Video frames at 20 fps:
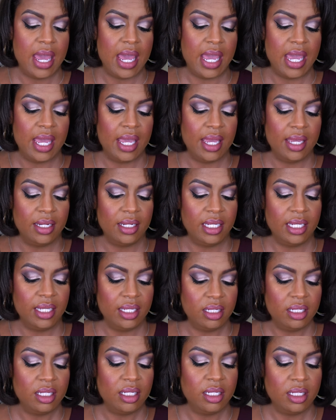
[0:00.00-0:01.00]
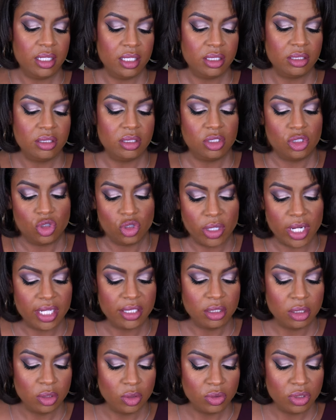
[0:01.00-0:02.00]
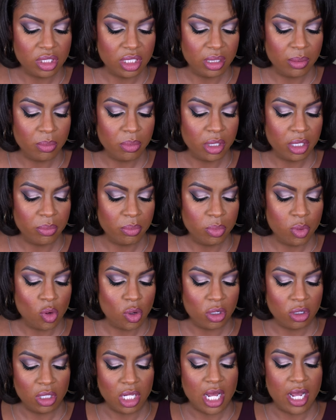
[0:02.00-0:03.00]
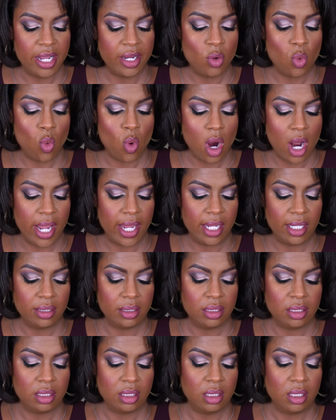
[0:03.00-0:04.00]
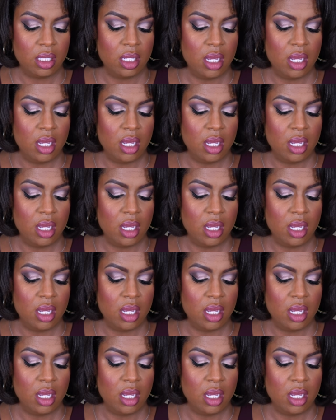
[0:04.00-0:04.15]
And it is translucent but borderline white.